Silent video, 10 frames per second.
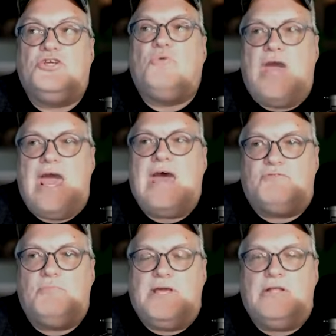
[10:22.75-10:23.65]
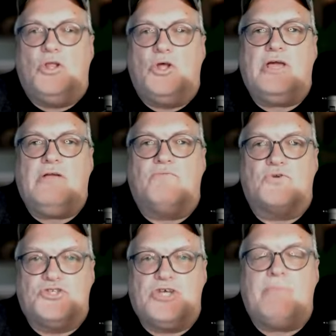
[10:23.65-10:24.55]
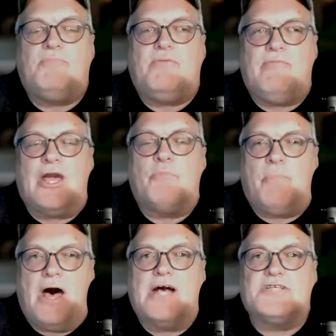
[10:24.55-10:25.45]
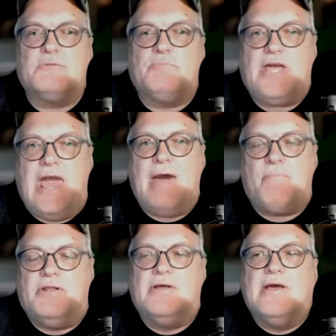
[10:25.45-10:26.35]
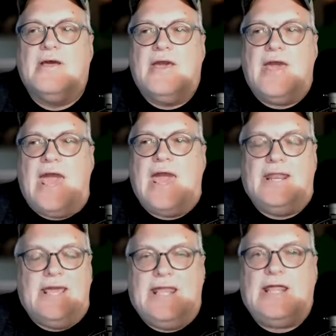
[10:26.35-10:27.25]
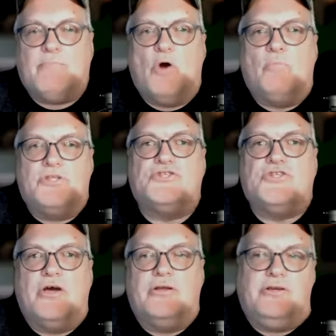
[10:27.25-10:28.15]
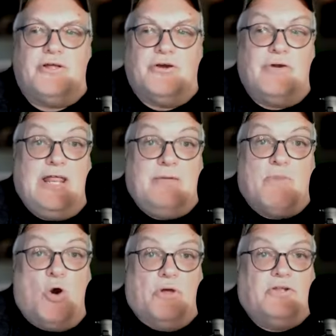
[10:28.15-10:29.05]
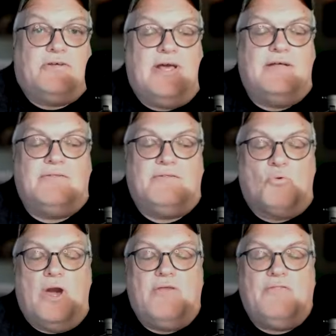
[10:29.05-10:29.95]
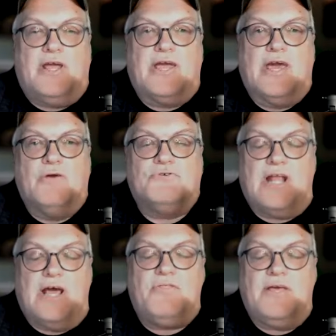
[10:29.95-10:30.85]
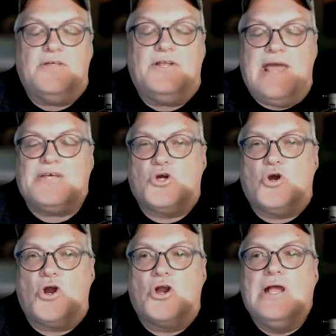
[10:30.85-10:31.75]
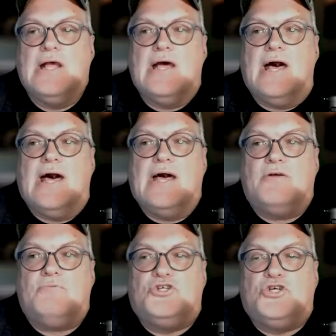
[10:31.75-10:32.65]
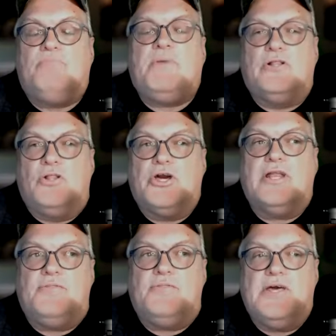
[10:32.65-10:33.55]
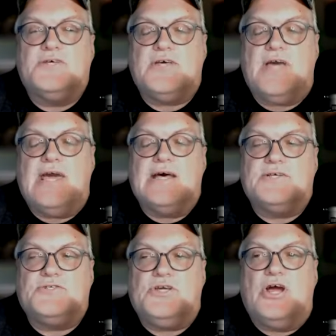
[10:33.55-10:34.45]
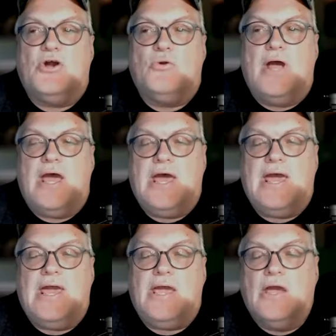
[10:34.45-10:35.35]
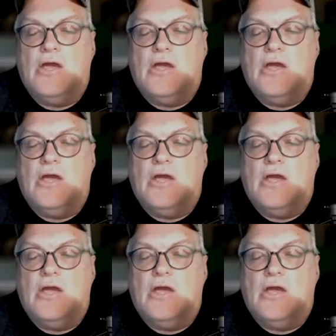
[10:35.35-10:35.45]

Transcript: You have to be looking for something that could possibly happen at any moment's you know any moment the way that it goes and i think that nascar uh, should be looking at this as you know hey